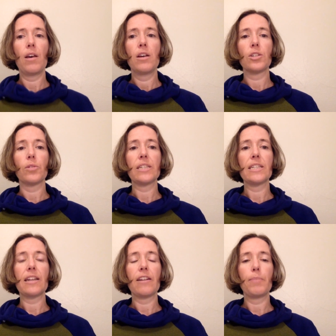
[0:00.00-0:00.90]
So
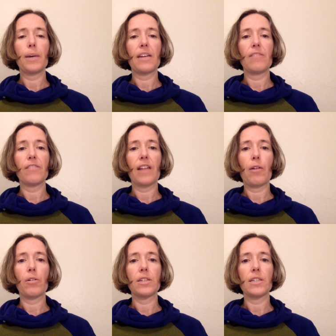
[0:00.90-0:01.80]
instead of picking
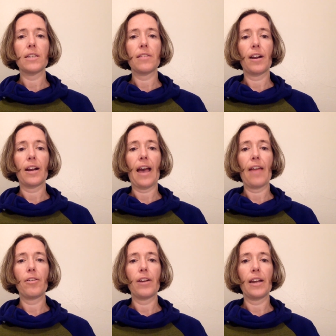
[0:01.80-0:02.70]
flowers, they're
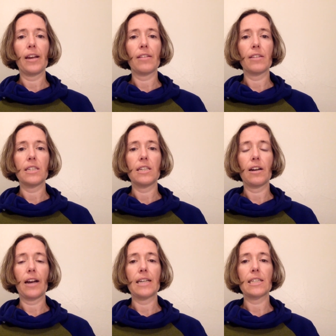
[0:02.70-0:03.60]
gathering the
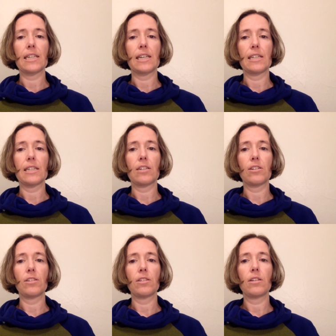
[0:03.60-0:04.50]
tear gas
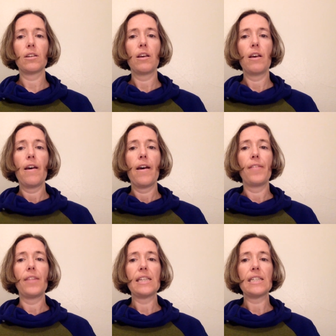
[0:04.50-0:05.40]
canisters.
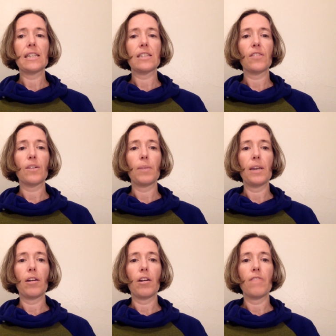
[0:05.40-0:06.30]
And these things for
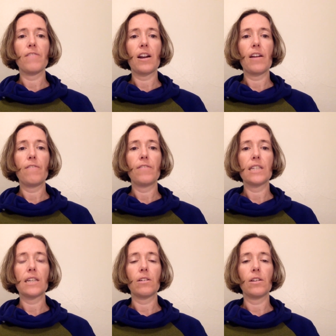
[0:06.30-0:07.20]
me are a very
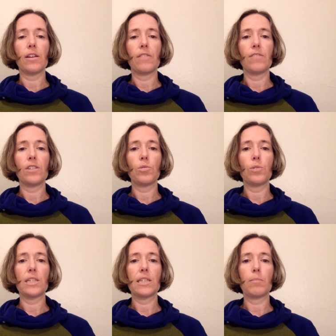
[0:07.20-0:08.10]
physical and
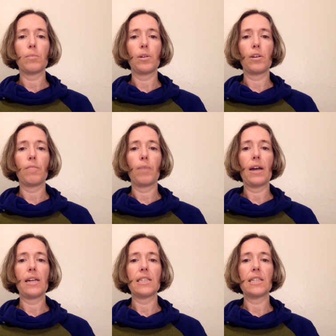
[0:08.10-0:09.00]
visual symbol of
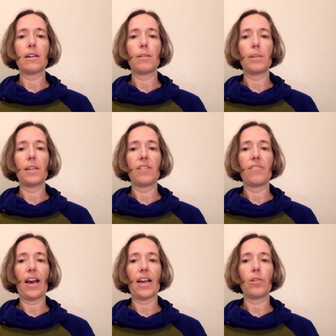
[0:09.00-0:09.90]
bodies that are being
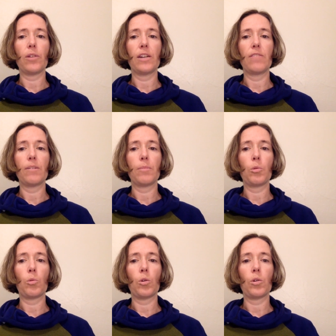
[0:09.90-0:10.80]
evacuated from the
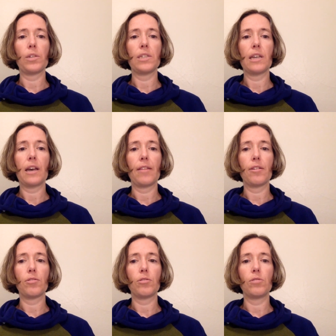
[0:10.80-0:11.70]
world,
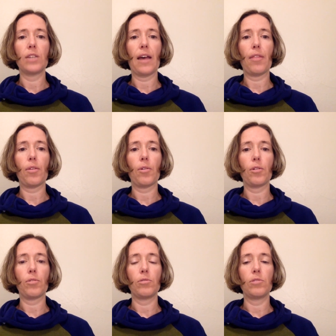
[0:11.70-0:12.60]
either through death or
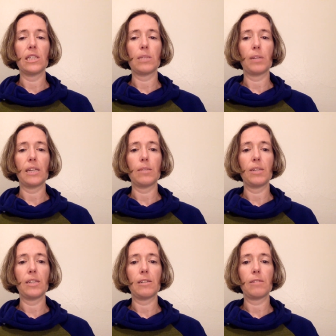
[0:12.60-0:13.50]
through
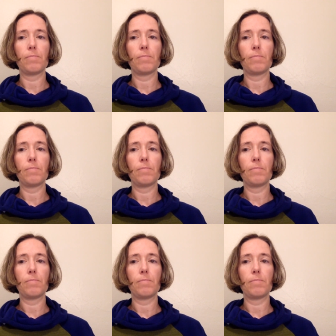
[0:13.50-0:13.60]
displacement.